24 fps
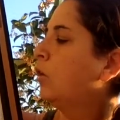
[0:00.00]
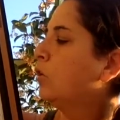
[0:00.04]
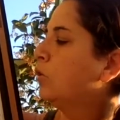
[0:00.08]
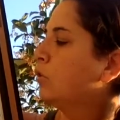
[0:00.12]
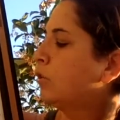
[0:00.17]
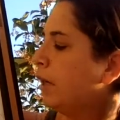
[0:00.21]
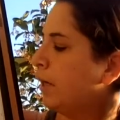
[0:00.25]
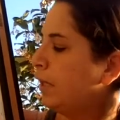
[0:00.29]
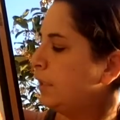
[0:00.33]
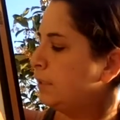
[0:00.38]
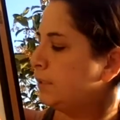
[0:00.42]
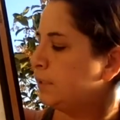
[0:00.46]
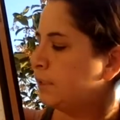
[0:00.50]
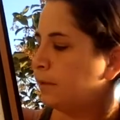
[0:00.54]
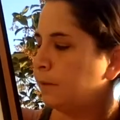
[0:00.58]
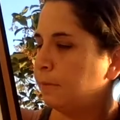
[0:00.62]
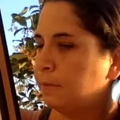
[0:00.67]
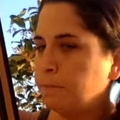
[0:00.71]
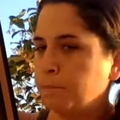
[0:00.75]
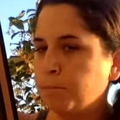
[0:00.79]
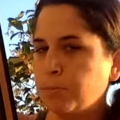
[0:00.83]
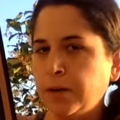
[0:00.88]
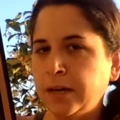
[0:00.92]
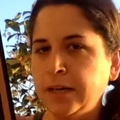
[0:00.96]
great
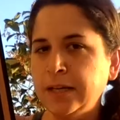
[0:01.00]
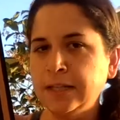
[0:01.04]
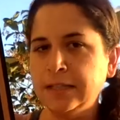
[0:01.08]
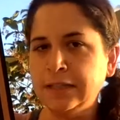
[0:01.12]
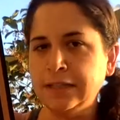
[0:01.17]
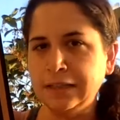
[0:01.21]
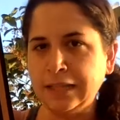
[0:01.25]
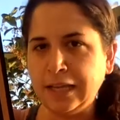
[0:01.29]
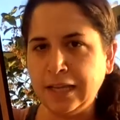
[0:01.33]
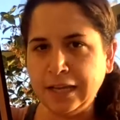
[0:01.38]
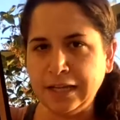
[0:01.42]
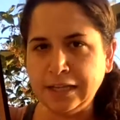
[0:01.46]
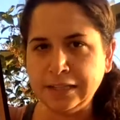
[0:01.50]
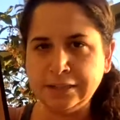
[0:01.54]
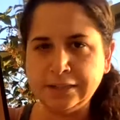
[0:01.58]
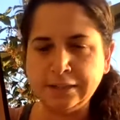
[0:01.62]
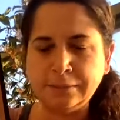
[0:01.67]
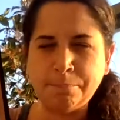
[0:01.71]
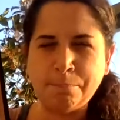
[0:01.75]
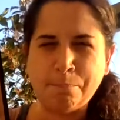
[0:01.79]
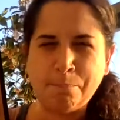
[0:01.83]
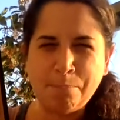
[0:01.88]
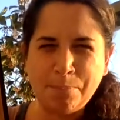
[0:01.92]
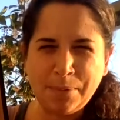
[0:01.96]
bright light,
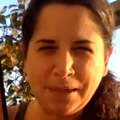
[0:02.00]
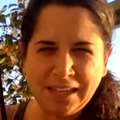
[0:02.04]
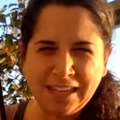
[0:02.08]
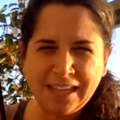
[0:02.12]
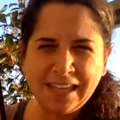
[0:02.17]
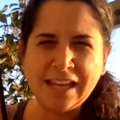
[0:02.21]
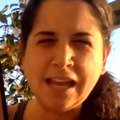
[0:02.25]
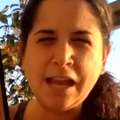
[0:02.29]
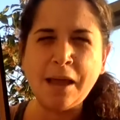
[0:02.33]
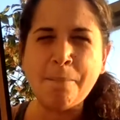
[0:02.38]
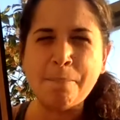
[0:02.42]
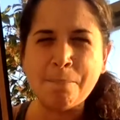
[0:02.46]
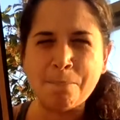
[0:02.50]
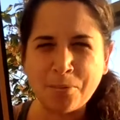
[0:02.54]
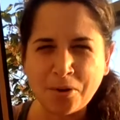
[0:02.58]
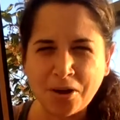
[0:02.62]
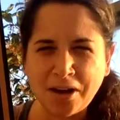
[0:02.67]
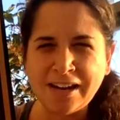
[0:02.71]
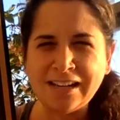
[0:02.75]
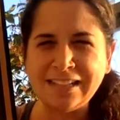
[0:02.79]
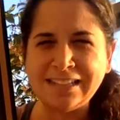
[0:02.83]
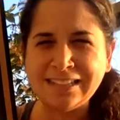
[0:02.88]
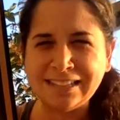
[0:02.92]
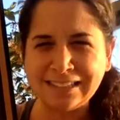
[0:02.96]
big
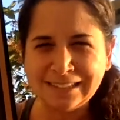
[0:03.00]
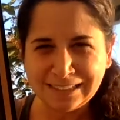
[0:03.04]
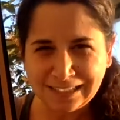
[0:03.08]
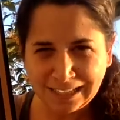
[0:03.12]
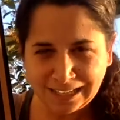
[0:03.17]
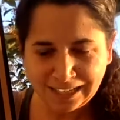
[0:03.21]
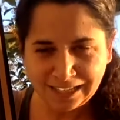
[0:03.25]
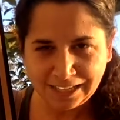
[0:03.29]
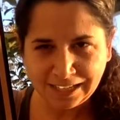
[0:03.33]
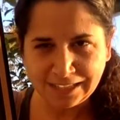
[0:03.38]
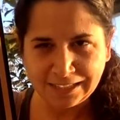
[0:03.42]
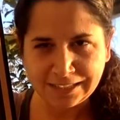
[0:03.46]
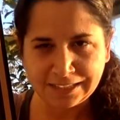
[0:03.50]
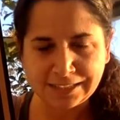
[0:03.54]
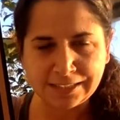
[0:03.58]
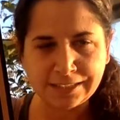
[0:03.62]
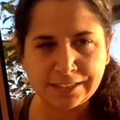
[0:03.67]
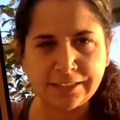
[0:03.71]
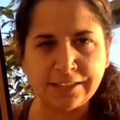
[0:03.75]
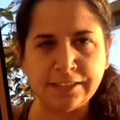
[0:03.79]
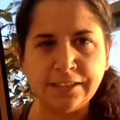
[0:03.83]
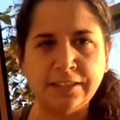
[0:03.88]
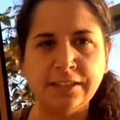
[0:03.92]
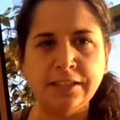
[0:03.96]
bright light,
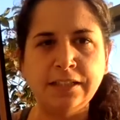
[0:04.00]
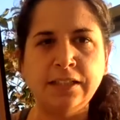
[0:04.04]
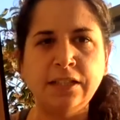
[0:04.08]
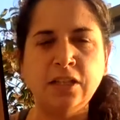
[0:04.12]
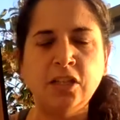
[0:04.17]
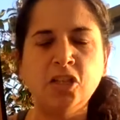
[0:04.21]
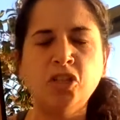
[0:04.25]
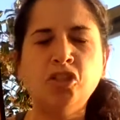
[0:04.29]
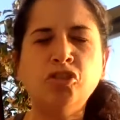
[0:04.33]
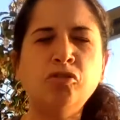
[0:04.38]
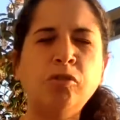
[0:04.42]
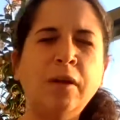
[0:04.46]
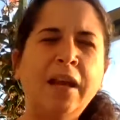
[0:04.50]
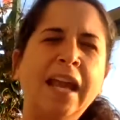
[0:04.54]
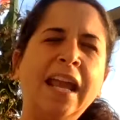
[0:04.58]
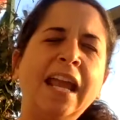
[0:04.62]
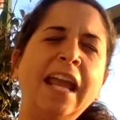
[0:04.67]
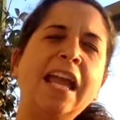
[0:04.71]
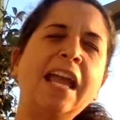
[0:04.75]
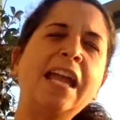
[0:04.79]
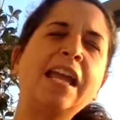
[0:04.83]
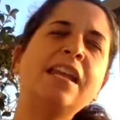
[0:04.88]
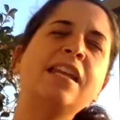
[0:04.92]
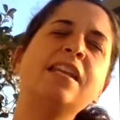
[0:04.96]

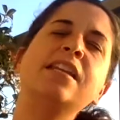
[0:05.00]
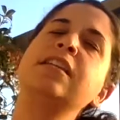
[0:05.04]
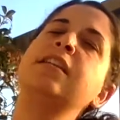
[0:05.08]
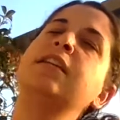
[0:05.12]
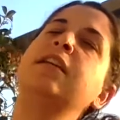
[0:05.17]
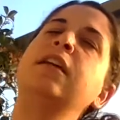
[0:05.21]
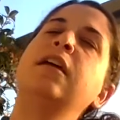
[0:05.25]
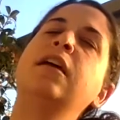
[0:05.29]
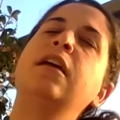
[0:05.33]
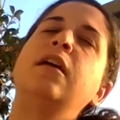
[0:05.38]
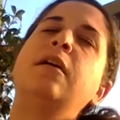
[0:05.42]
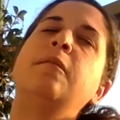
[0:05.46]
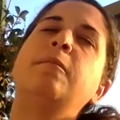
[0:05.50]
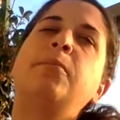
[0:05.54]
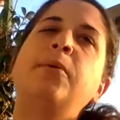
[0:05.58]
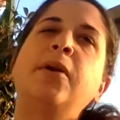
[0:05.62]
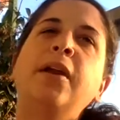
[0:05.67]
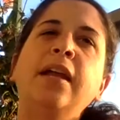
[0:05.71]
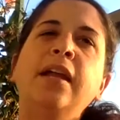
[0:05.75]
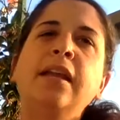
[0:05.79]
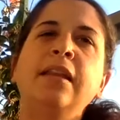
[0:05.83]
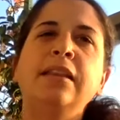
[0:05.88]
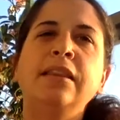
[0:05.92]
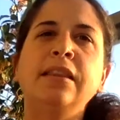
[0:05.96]
grand
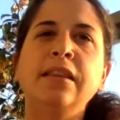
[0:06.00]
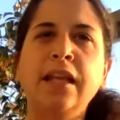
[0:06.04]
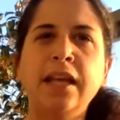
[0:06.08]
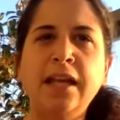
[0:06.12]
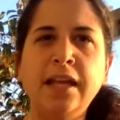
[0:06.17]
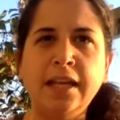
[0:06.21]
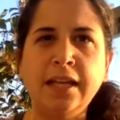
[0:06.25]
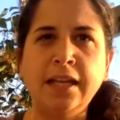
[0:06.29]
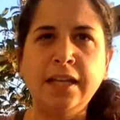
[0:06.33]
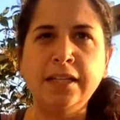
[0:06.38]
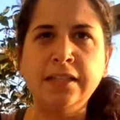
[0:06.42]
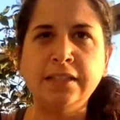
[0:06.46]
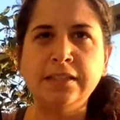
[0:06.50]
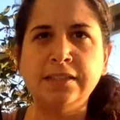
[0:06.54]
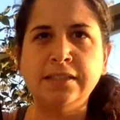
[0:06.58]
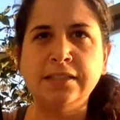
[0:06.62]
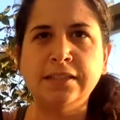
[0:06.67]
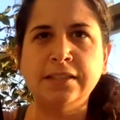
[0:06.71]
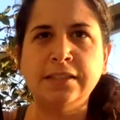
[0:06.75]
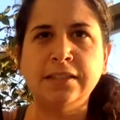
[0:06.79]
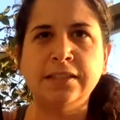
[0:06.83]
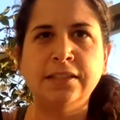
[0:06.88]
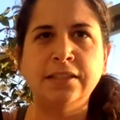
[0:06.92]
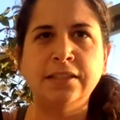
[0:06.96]
bright light,